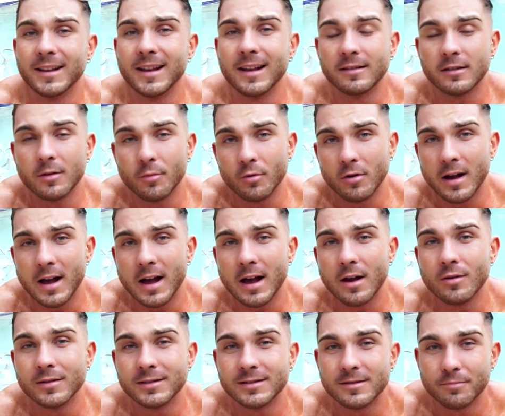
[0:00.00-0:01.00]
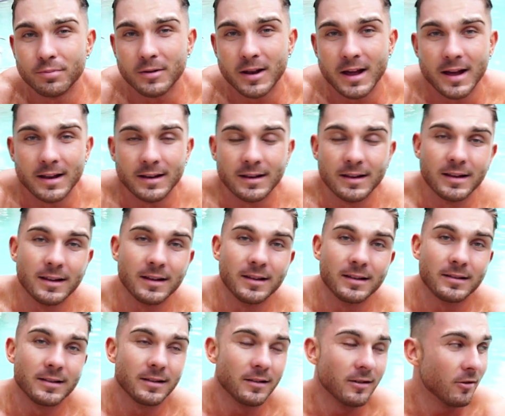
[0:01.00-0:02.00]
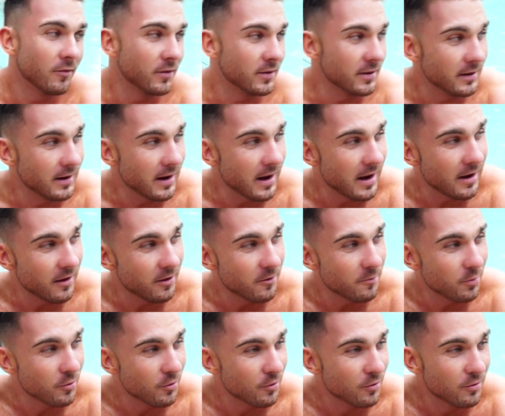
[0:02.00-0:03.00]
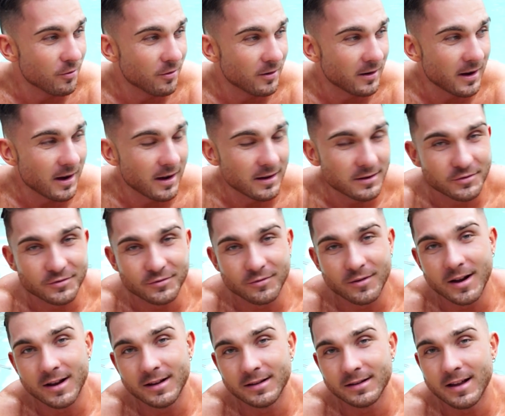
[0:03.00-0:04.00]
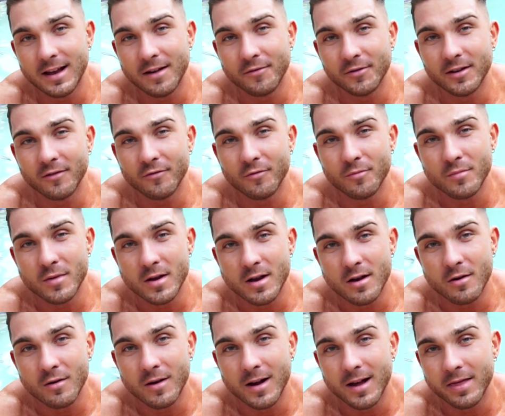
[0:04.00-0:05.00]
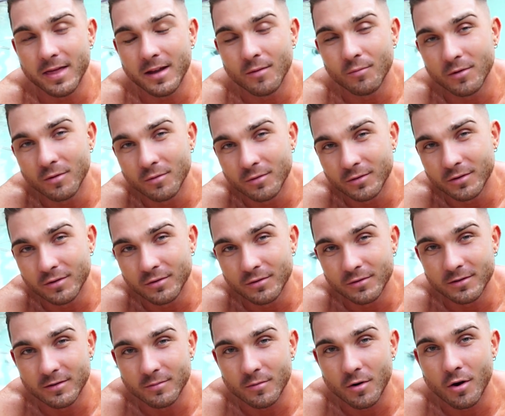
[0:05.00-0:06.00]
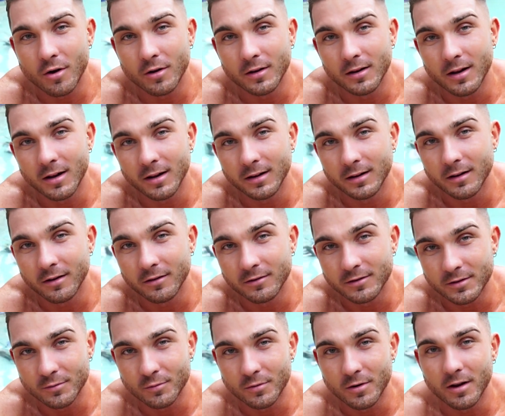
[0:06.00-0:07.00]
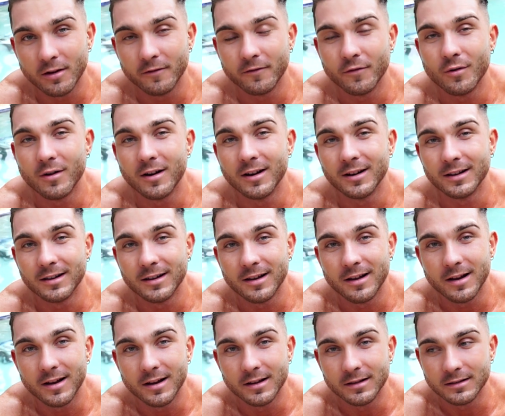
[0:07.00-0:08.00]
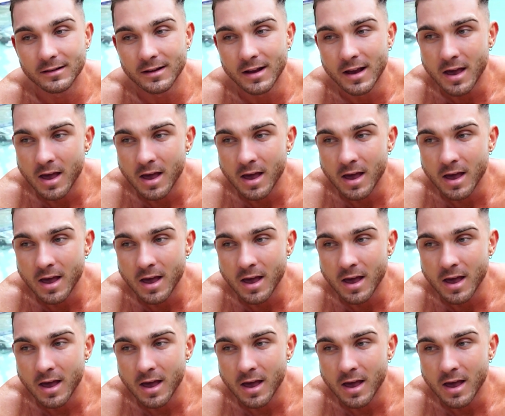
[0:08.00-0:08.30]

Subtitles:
the next couple of hours, the plan is obviously get out of the pool, get dressed, have another meal, and then we will do some online coaching work for our clients.